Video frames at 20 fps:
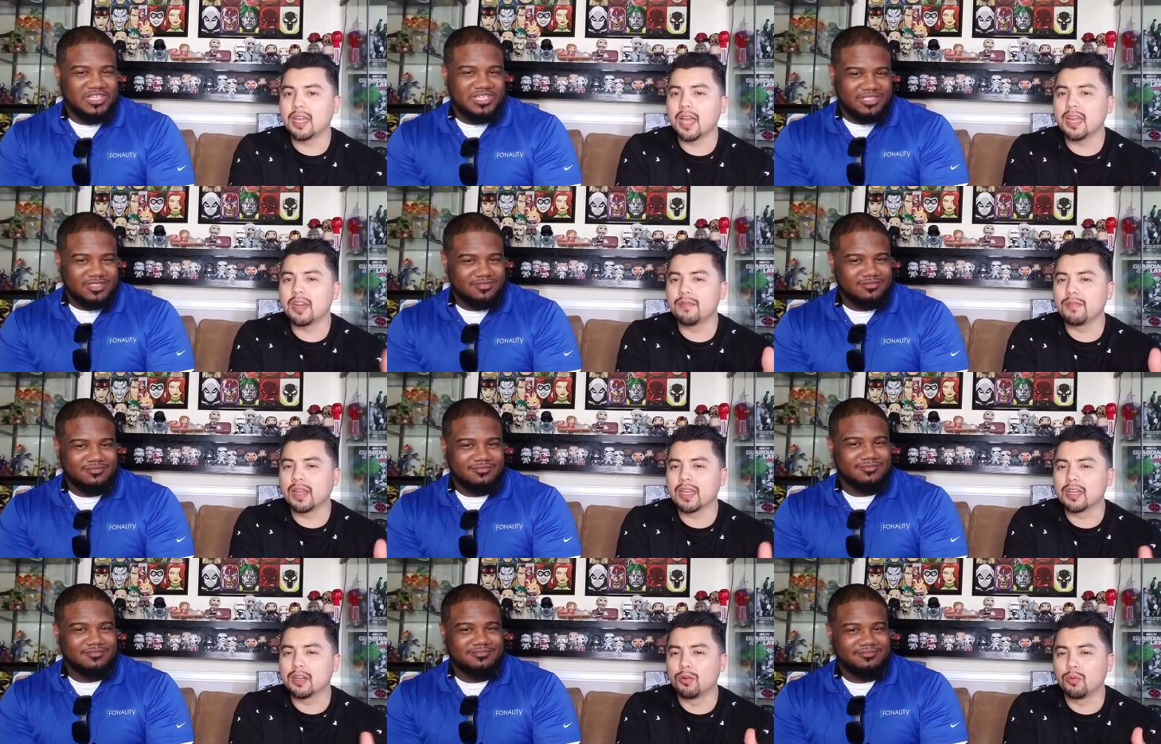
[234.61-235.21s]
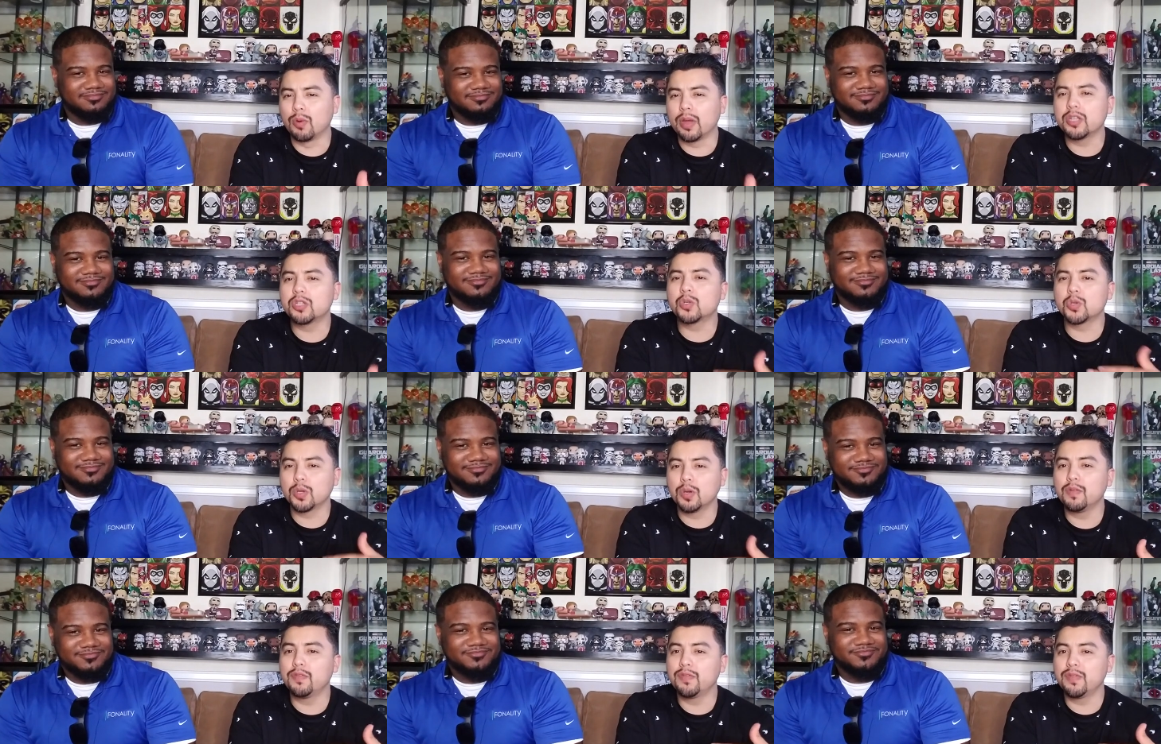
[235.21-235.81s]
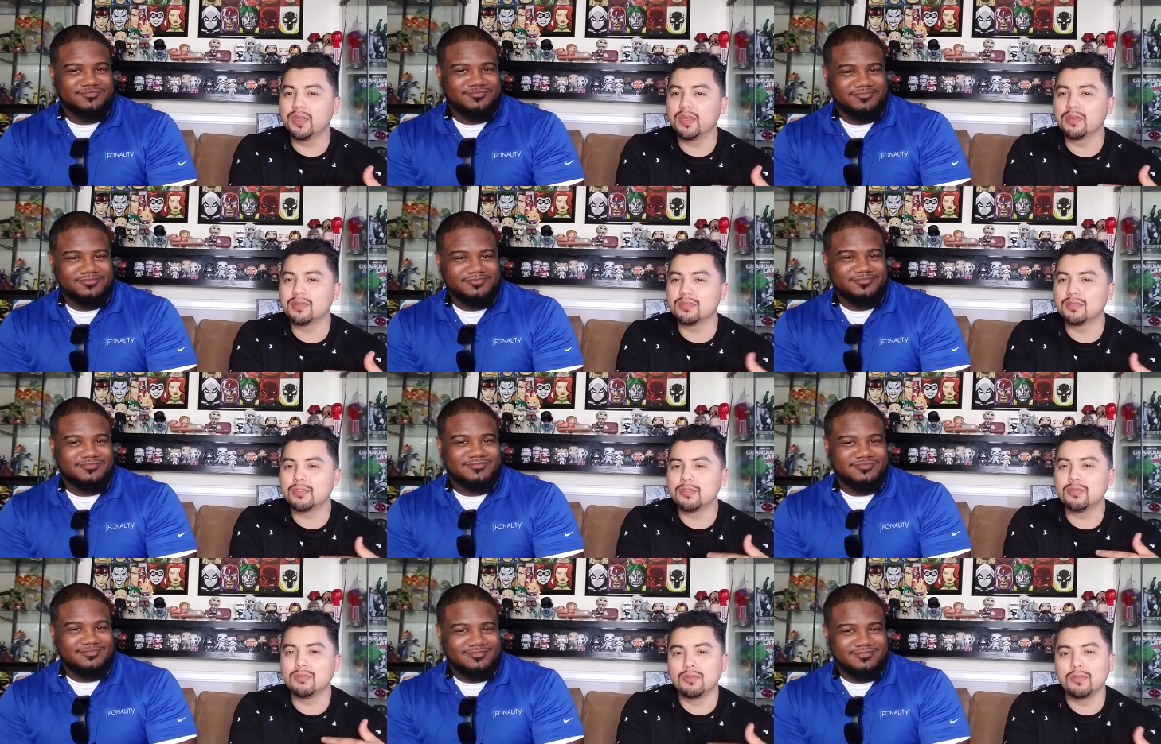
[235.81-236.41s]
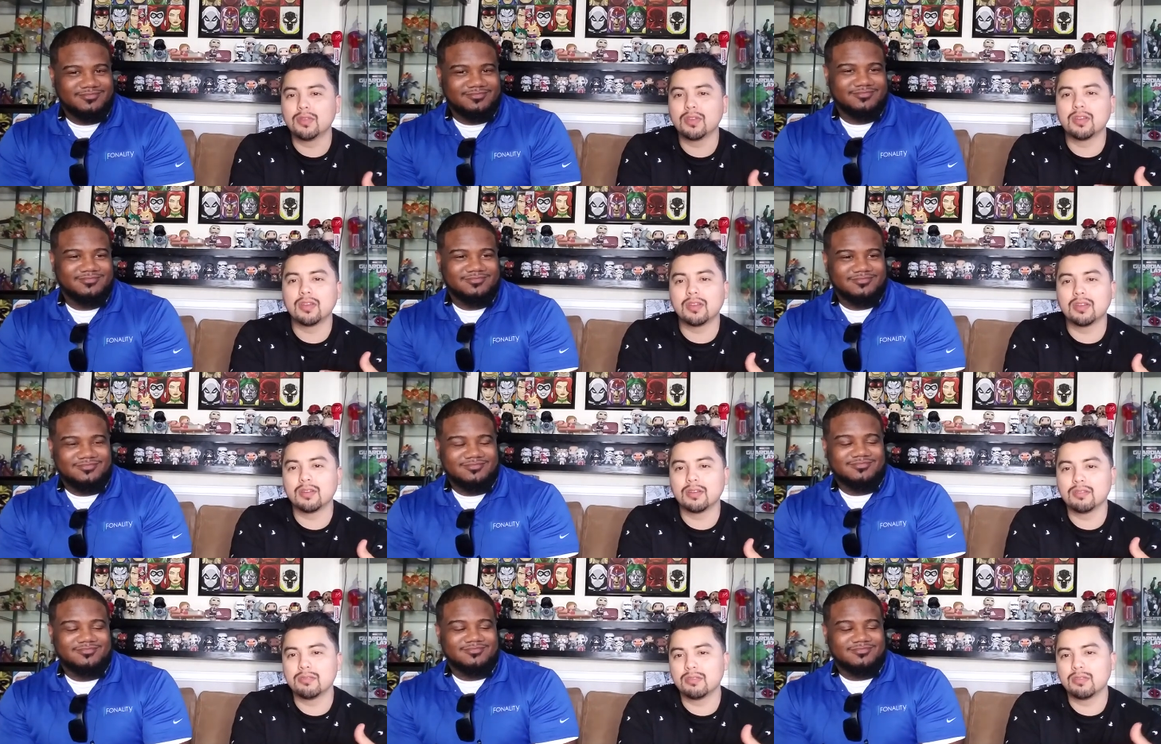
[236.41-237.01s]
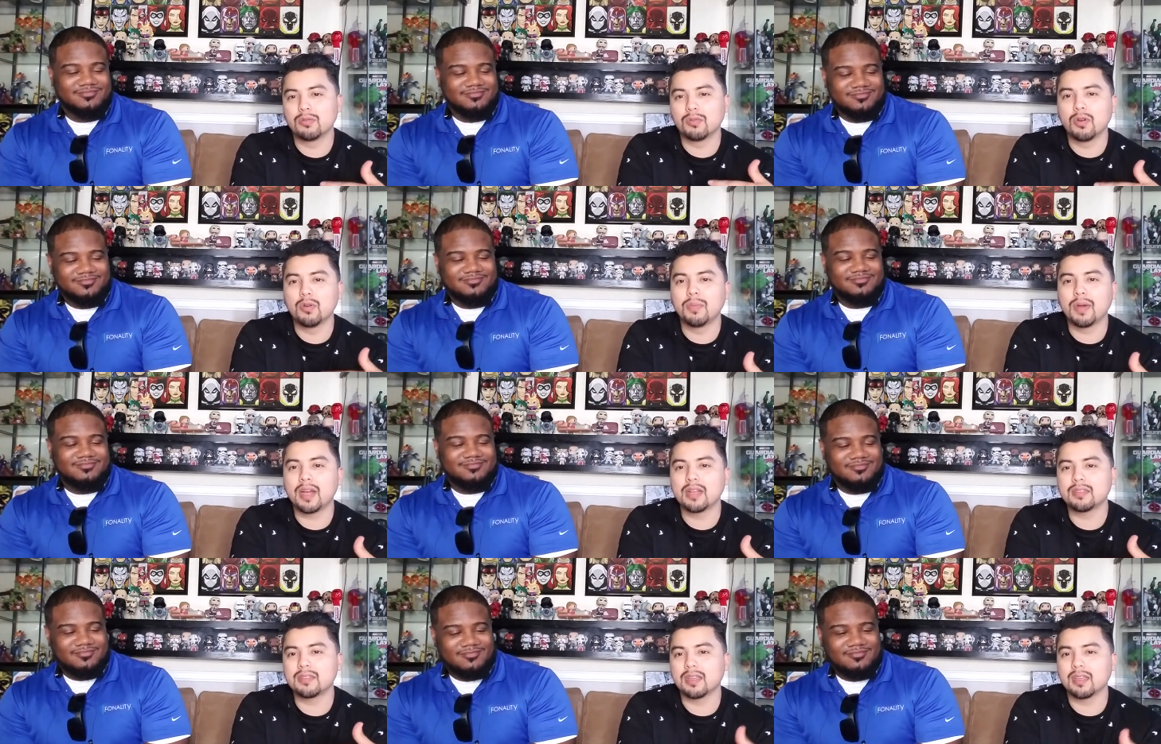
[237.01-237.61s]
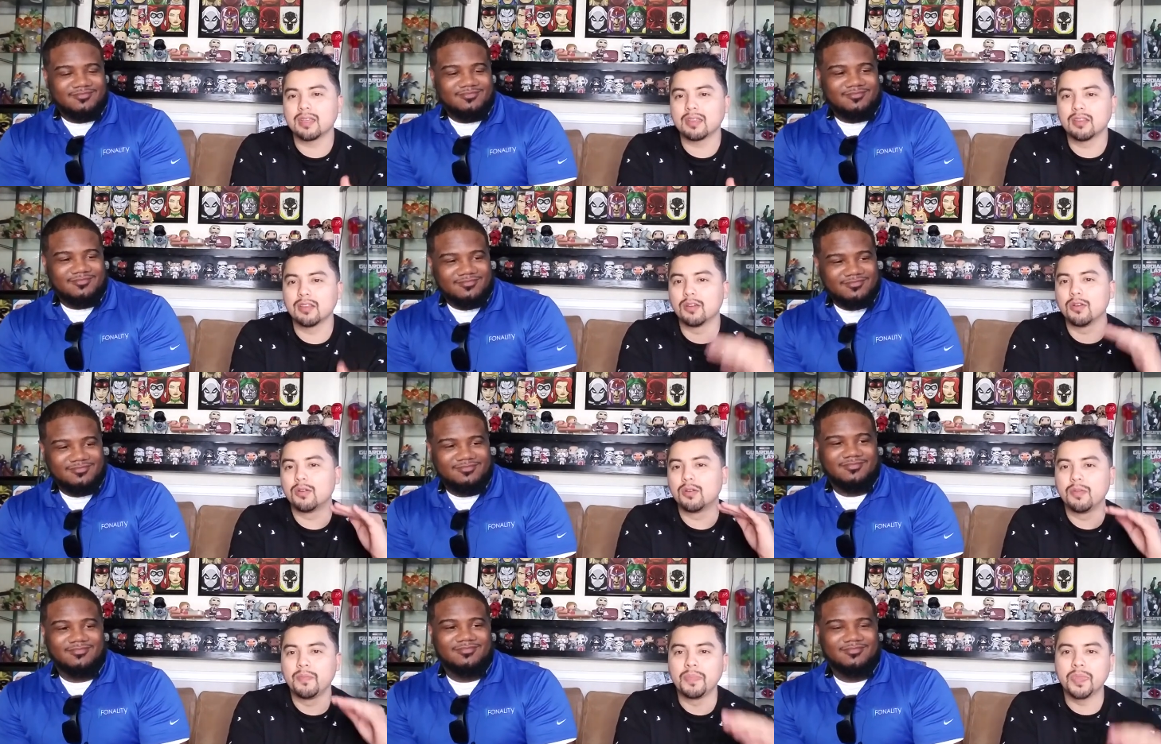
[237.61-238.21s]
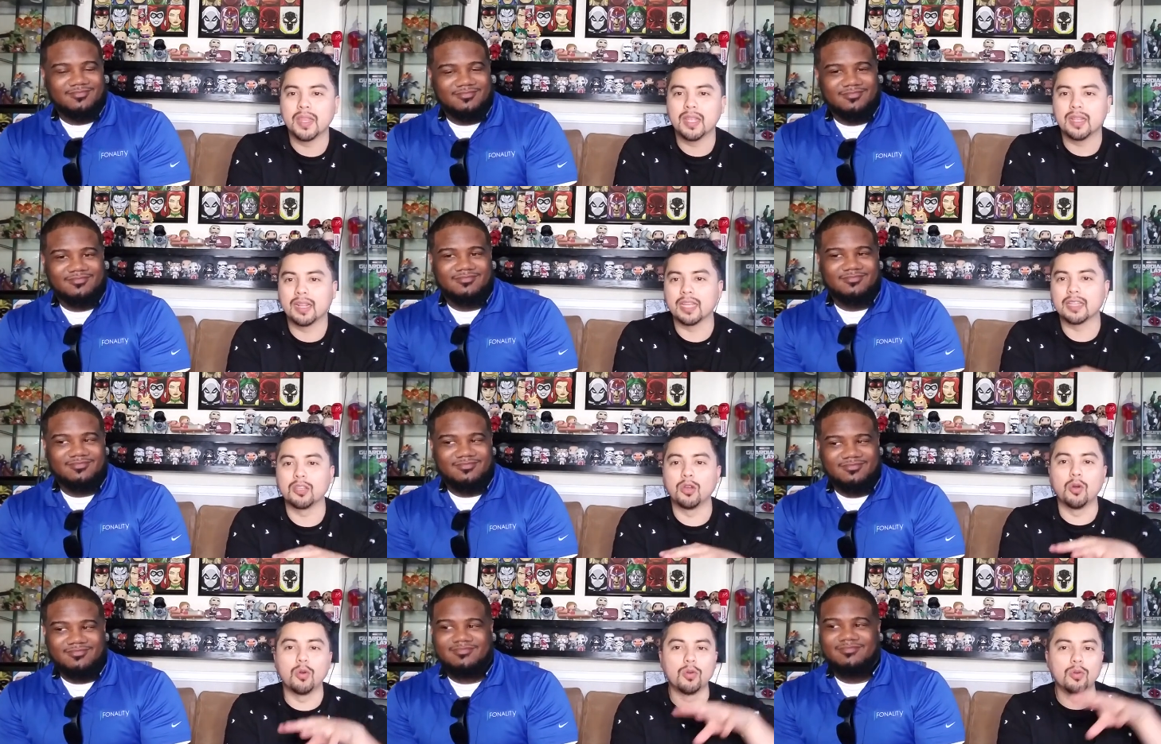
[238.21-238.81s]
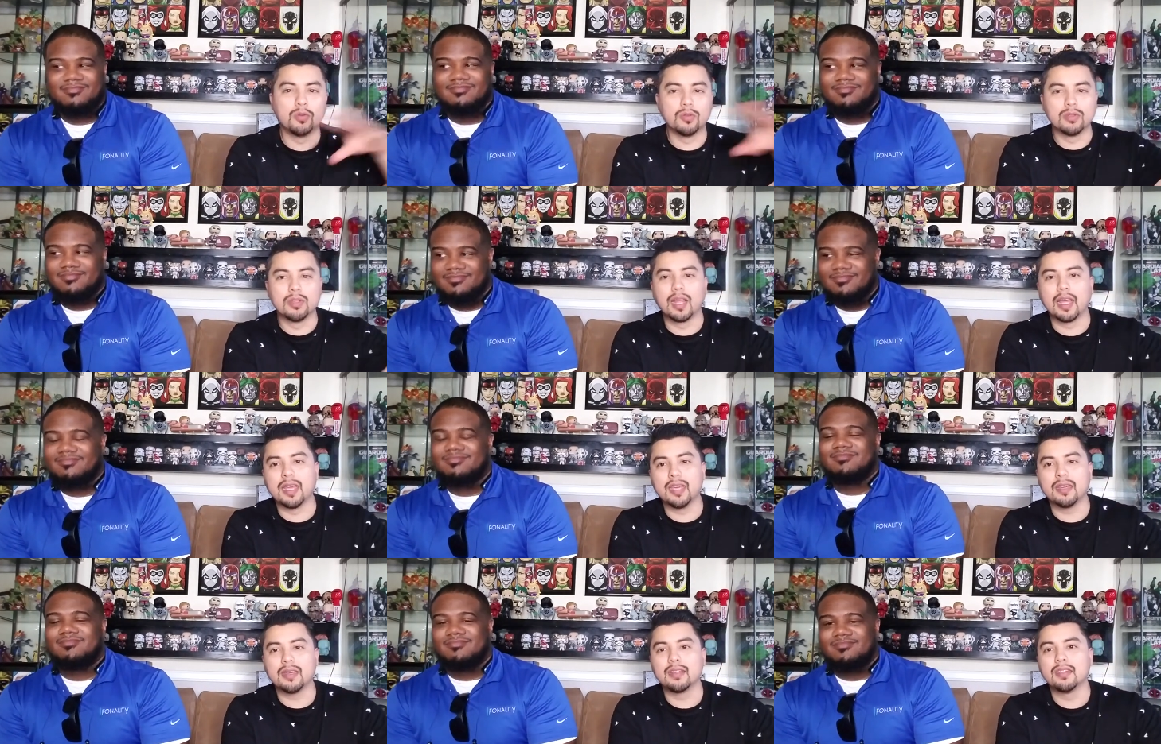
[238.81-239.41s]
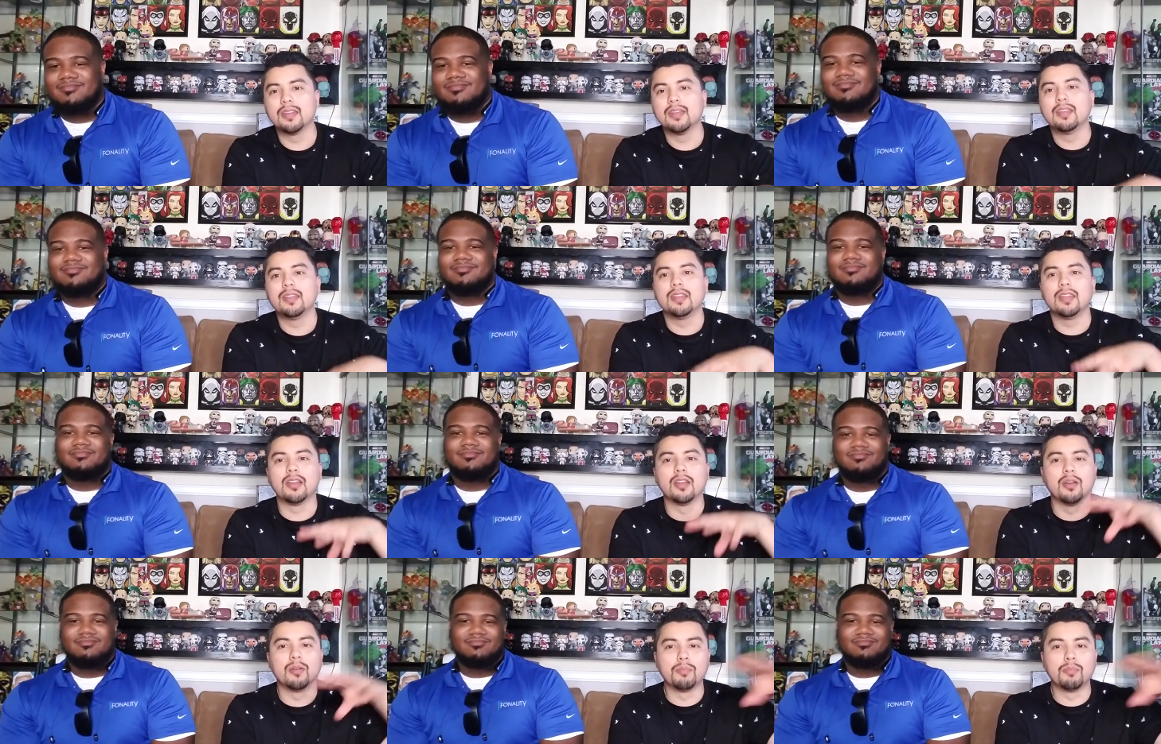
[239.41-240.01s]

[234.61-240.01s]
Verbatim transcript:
Speaker 1: kind of like a retro feel to the the robots like the like the old like you know